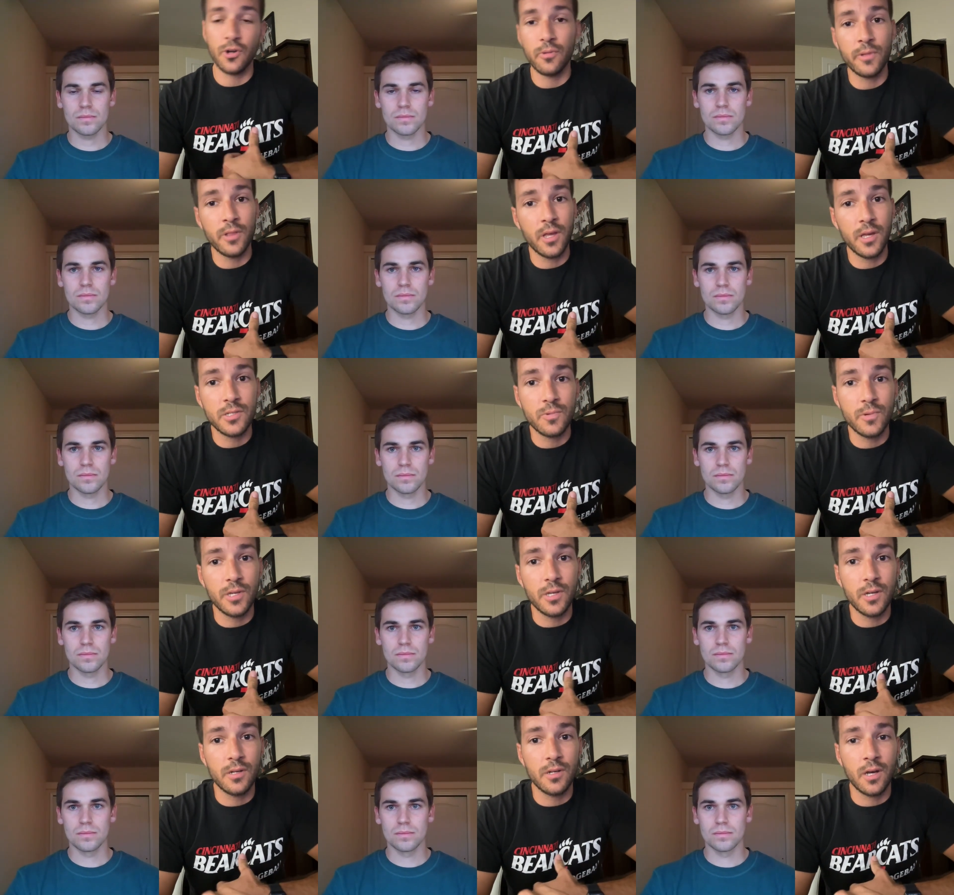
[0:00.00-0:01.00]
Speaker 1: the tournament last
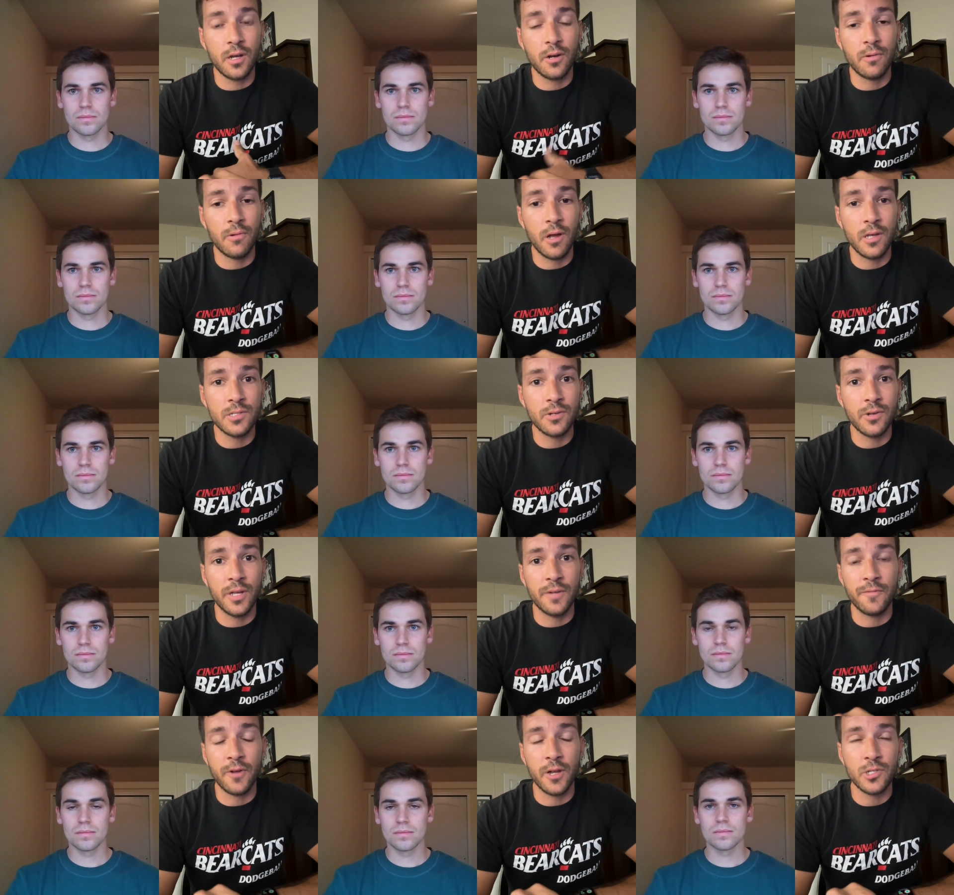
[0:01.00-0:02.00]
weekend on our roster,
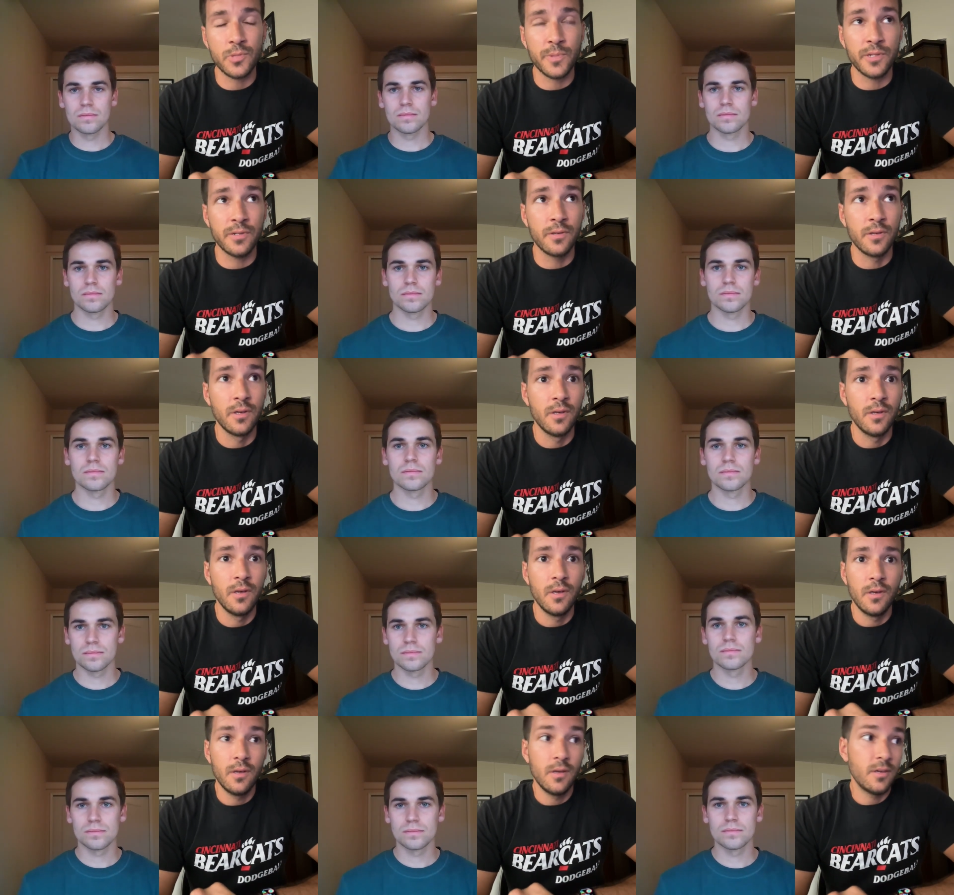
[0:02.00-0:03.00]
eight freshmen.
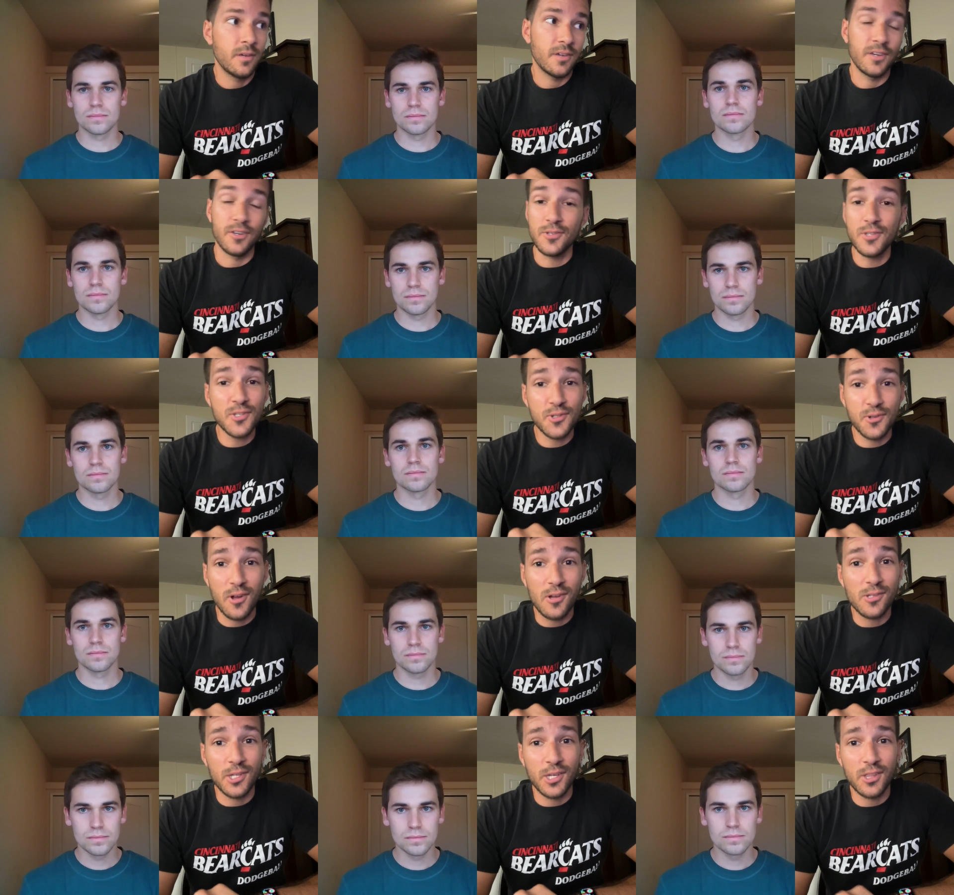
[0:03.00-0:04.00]
It was a
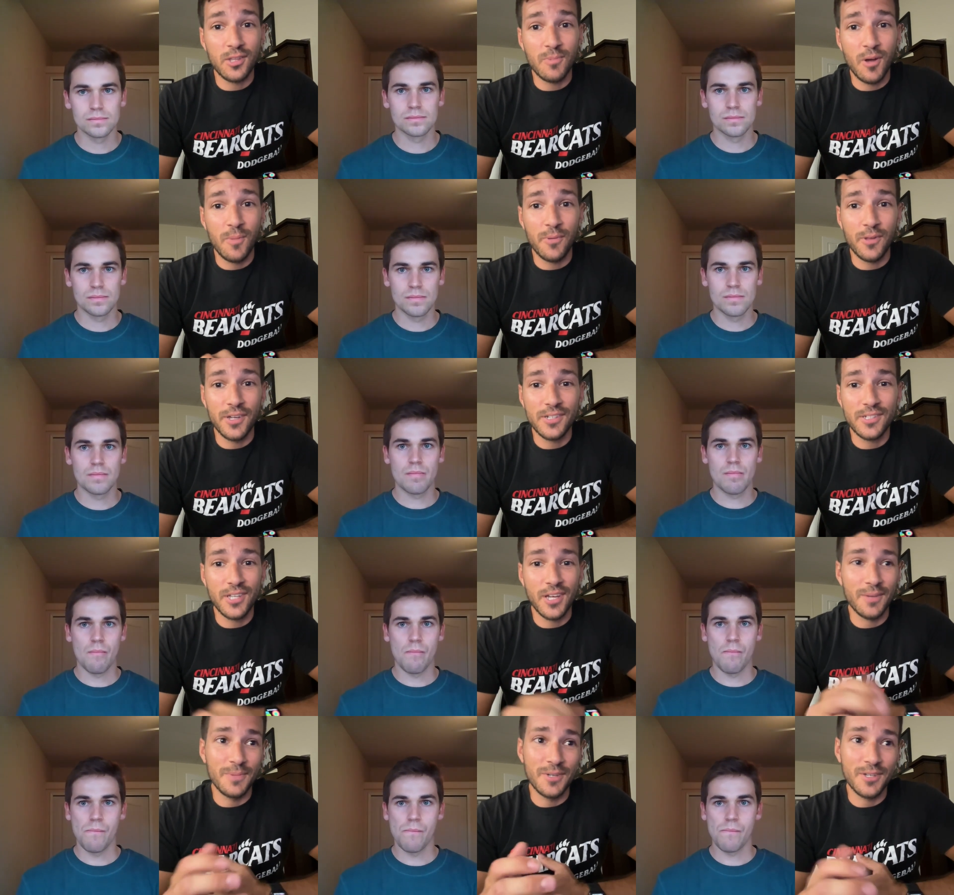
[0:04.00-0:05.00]
struggle to get them all playing
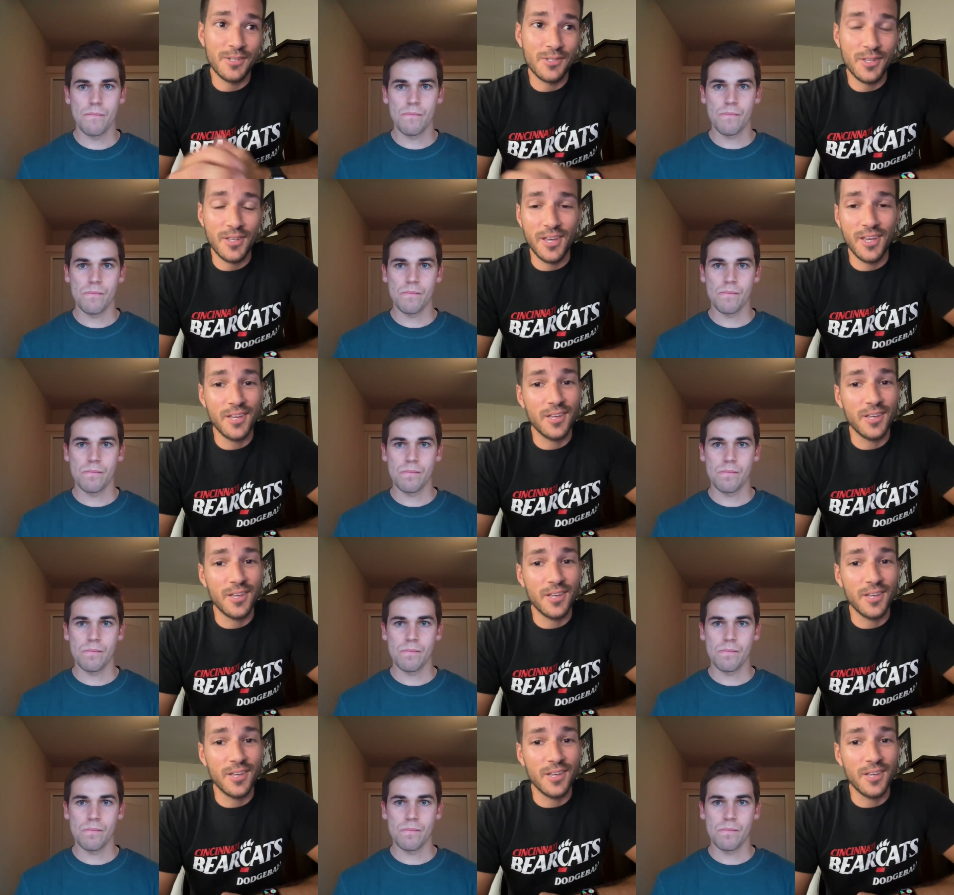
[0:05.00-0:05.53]
time because